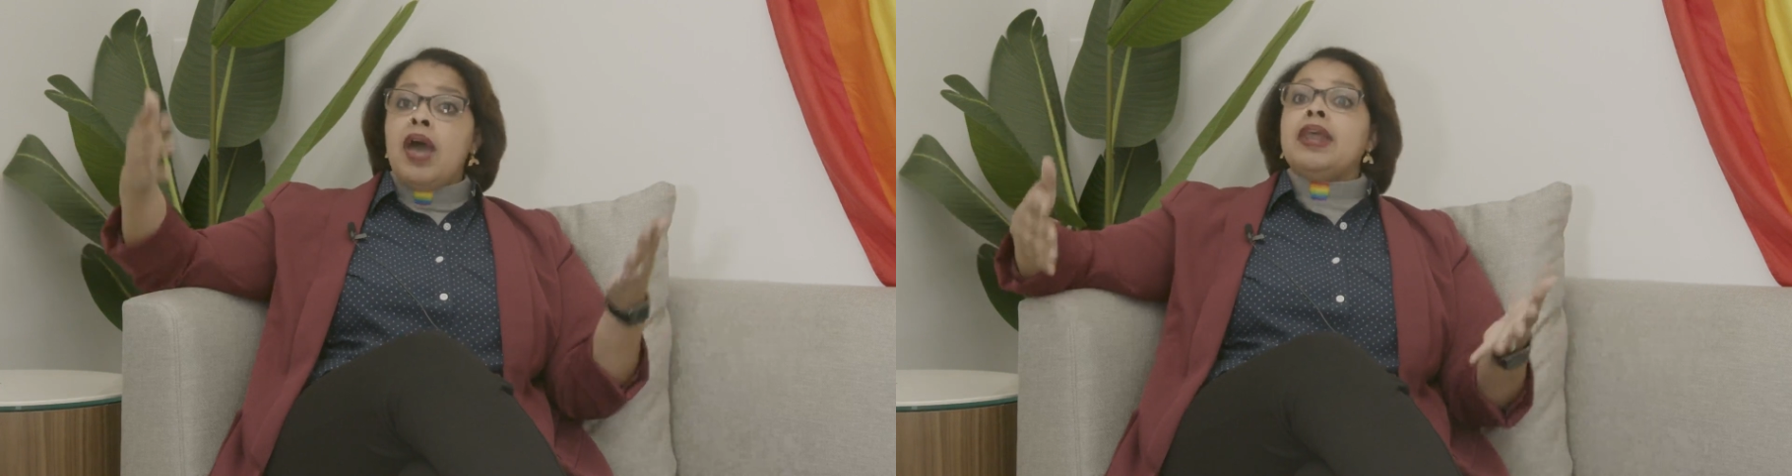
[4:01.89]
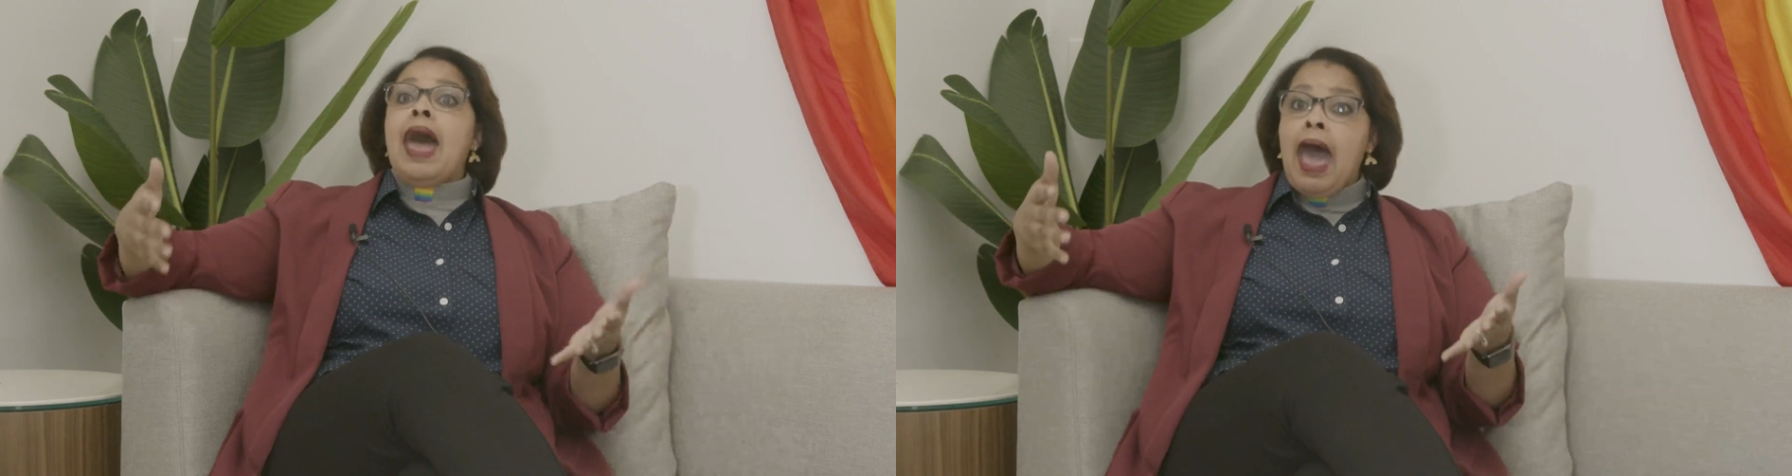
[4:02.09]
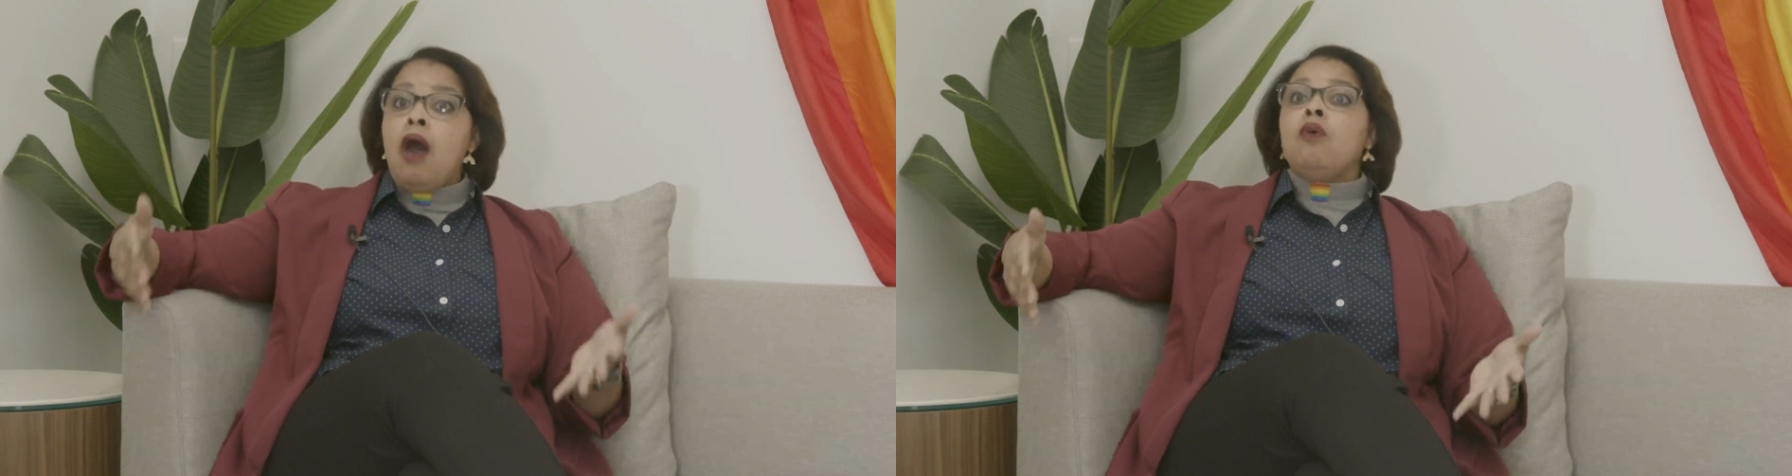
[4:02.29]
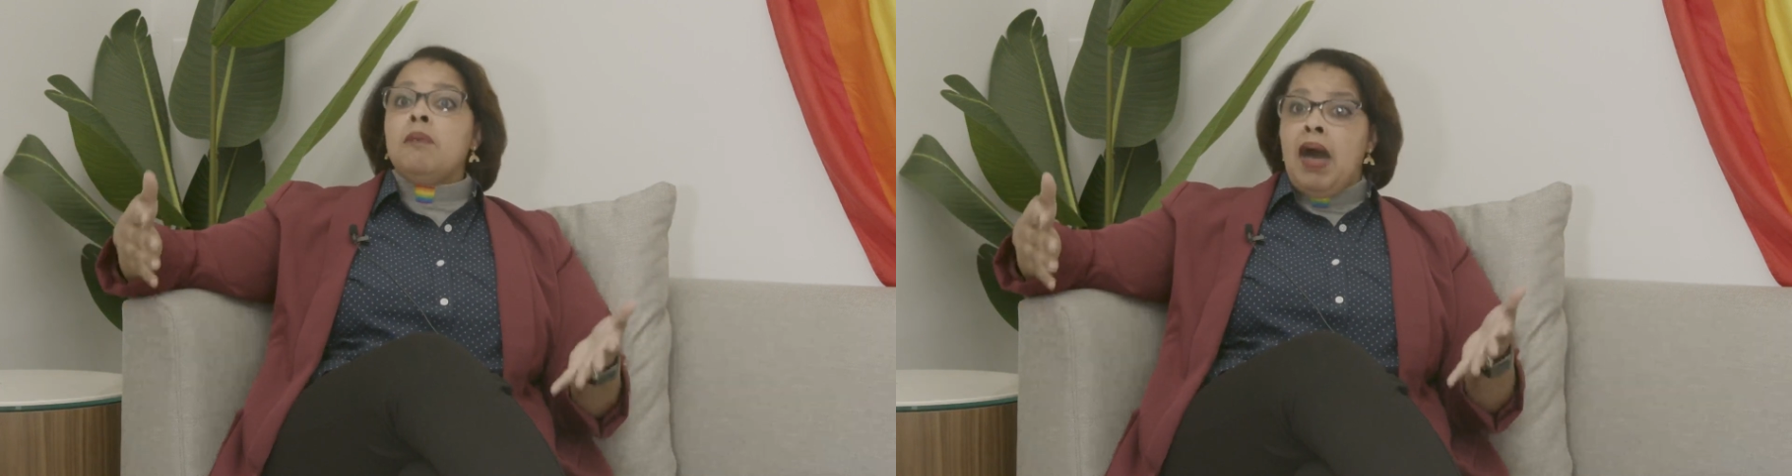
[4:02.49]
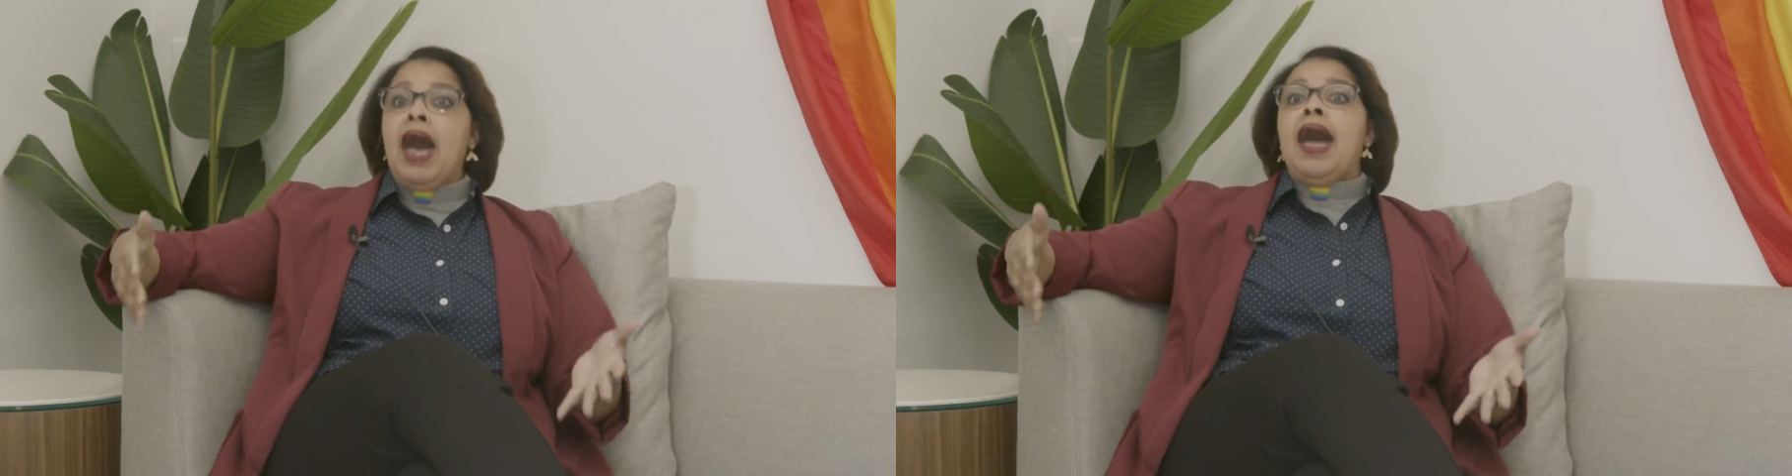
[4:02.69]
How
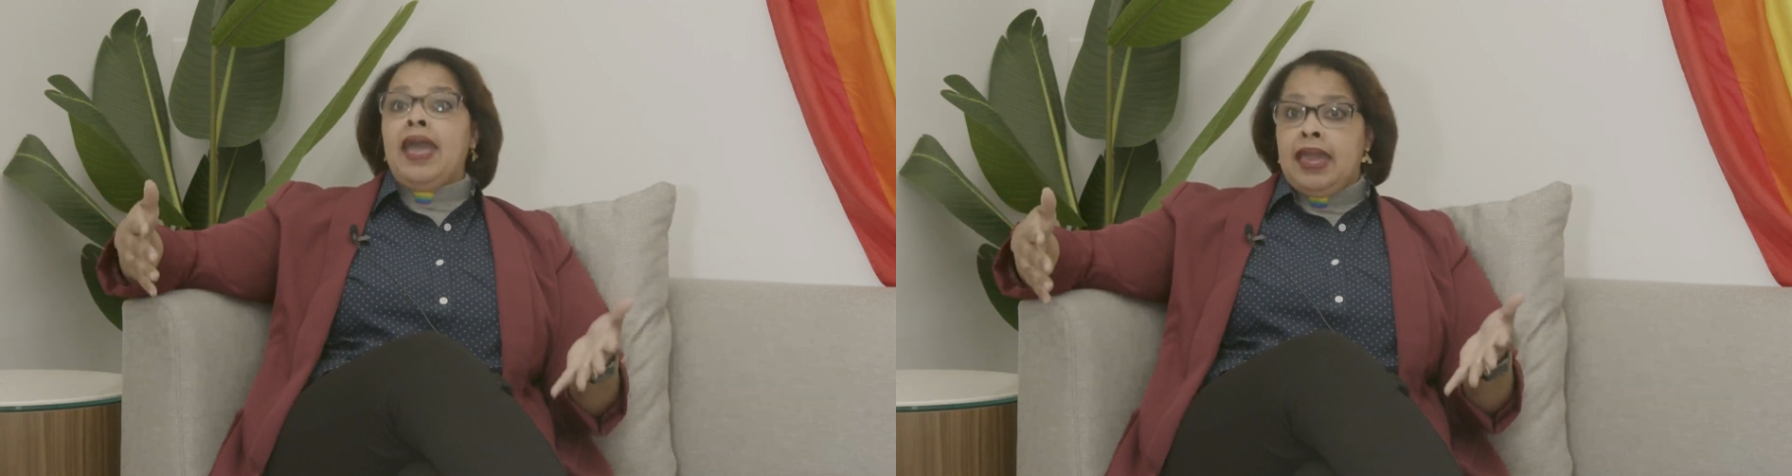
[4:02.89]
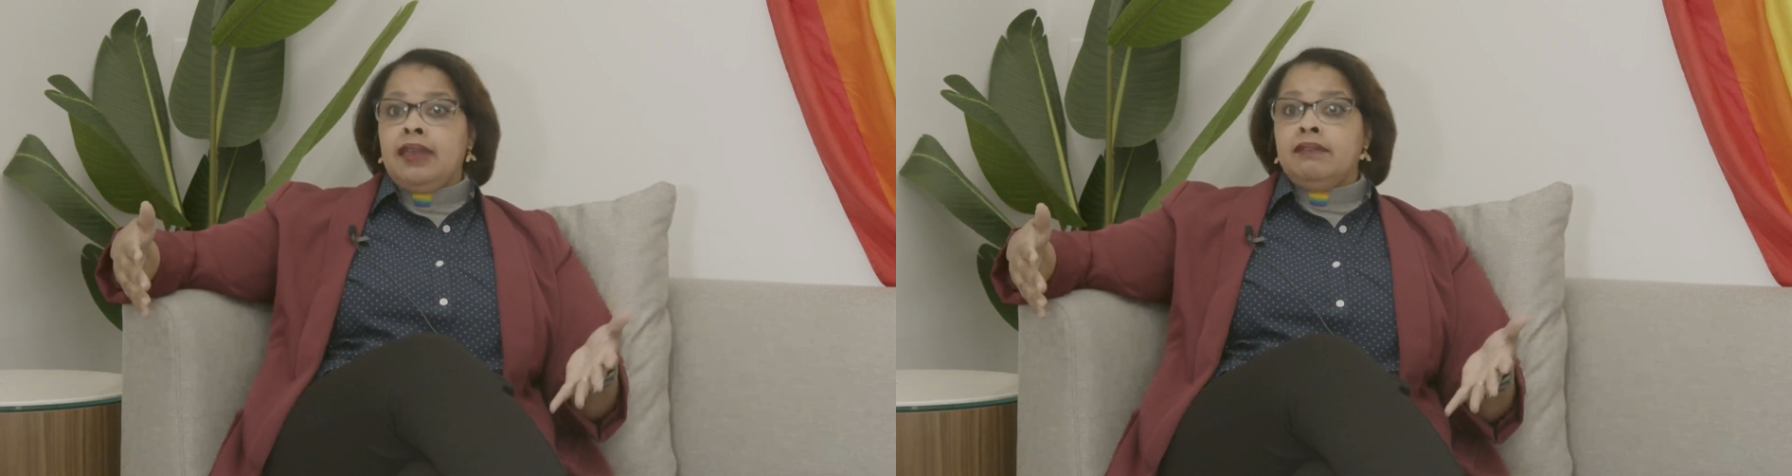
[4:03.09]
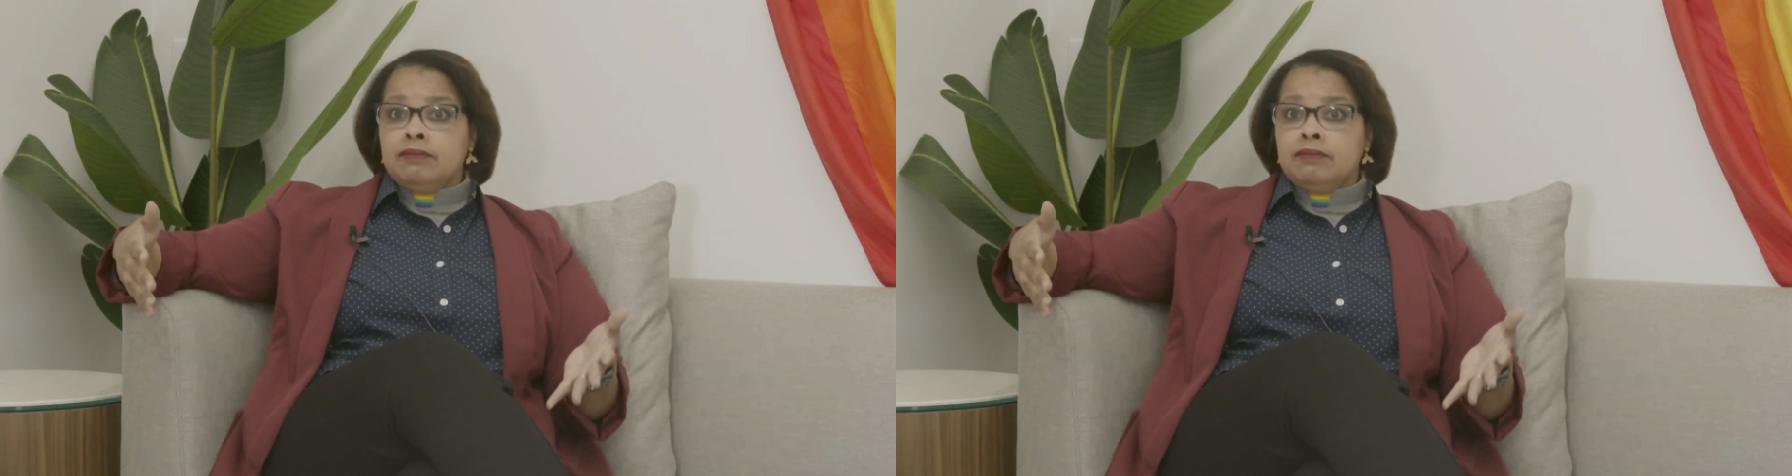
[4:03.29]
am I,